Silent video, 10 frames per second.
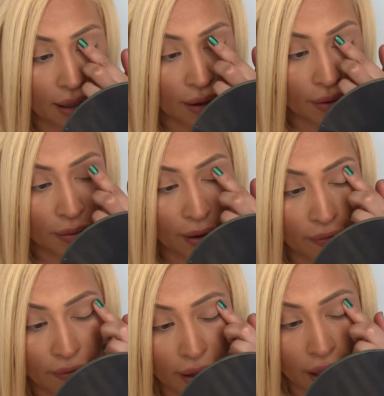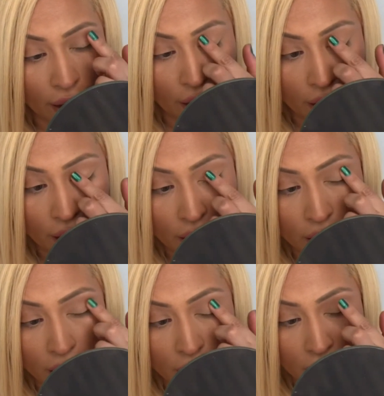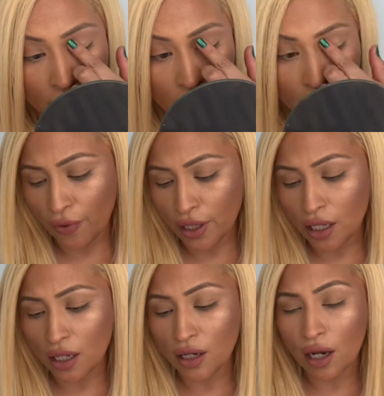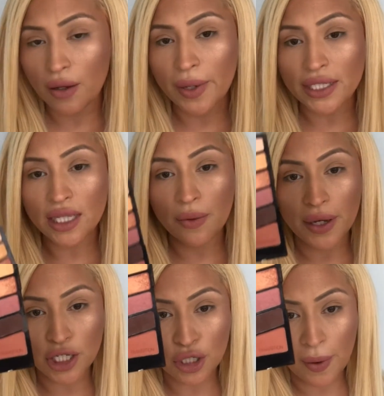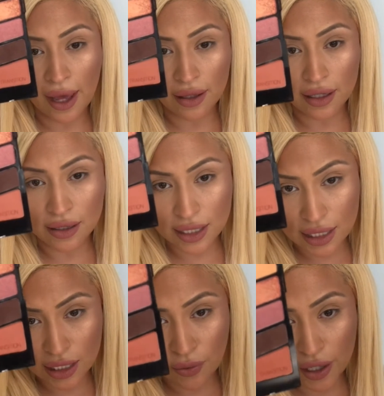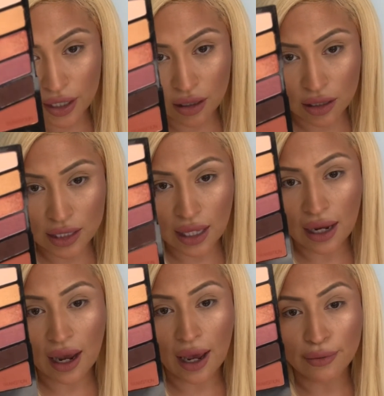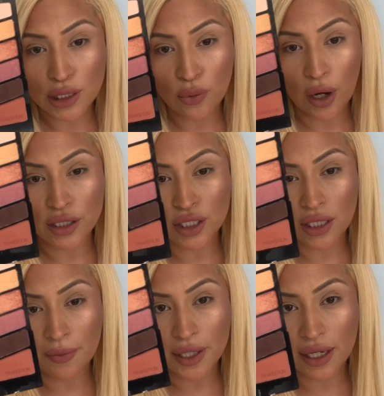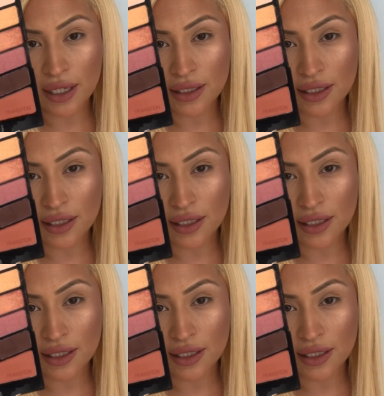that with my finger. For the Not a Basic Peach palette, this is what it looks like. I have swatched some of these,